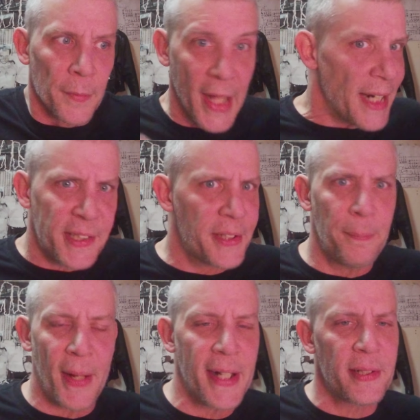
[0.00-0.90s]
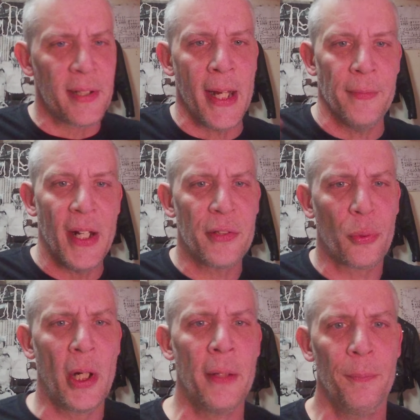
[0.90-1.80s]
that's the baseline. That's
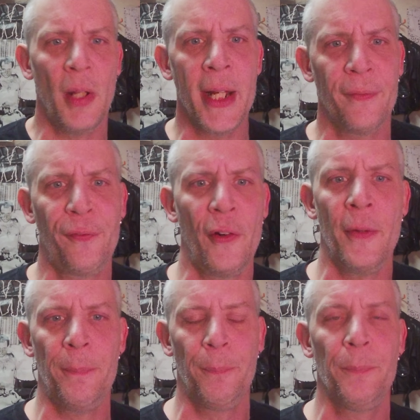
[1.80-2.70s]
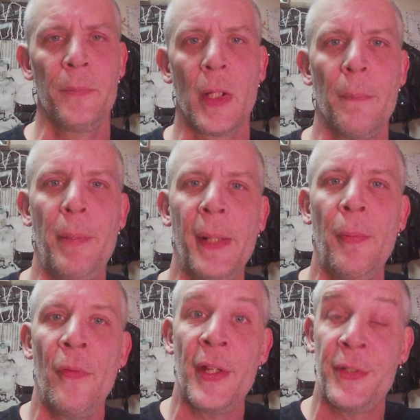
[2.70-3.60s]
where, like, for
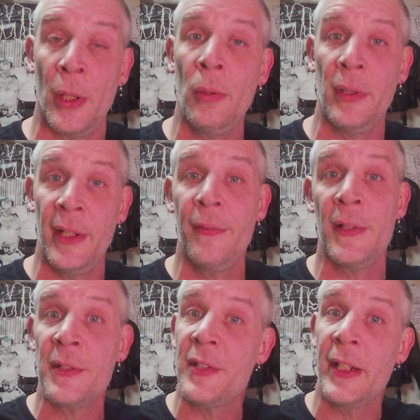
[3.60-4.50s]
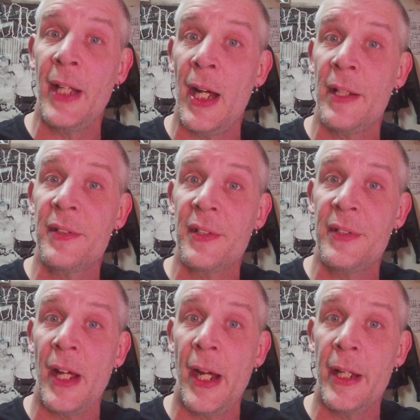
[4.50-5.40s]
people that don't live in a psychotic
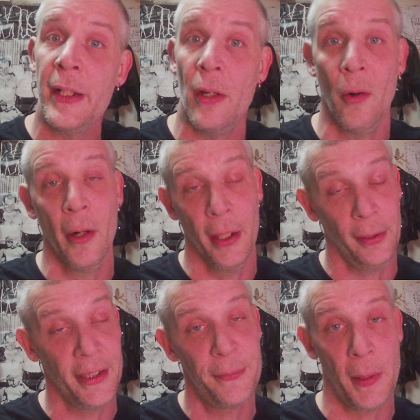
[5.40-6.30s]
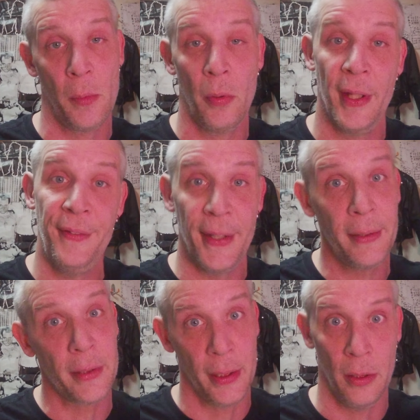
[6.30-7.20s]
society, or at least people that
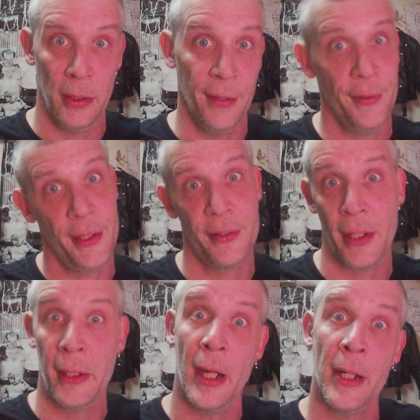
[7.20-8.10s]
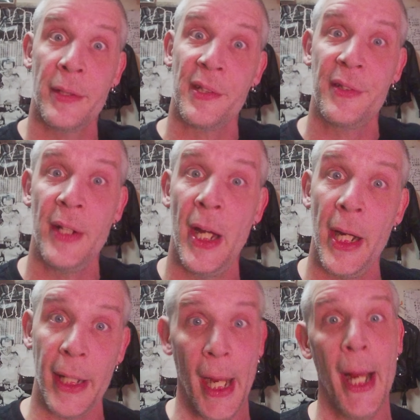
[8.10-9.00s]
think they don't live in a psychotic
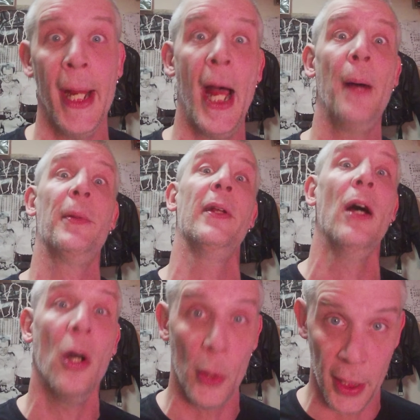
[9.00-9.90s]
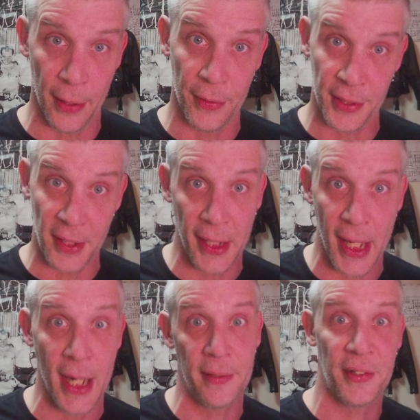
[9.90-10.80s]
society, I happen to know we live in a
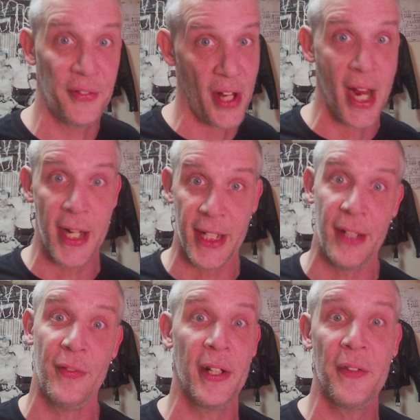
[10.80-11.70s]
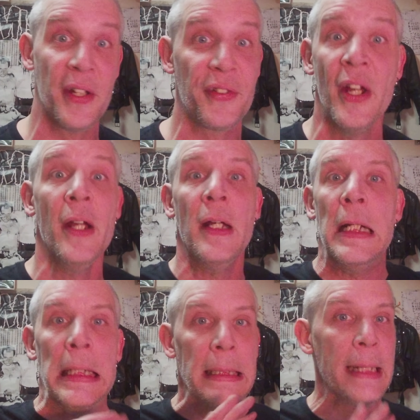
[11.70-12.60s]
psychotic society, even in this
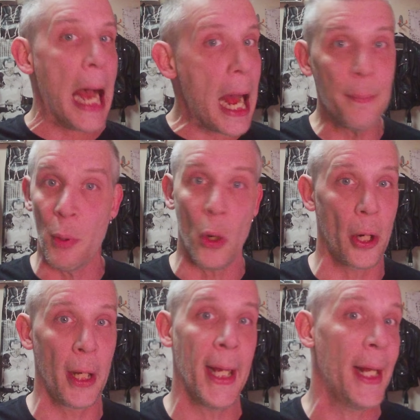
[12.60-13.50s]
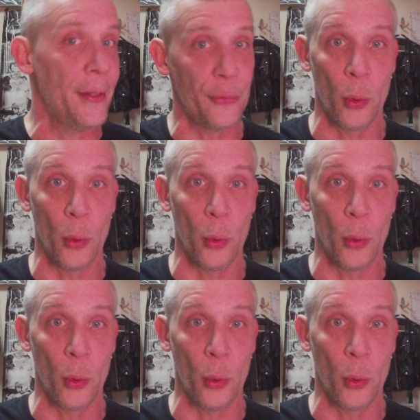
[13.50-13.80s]
non-Borderlands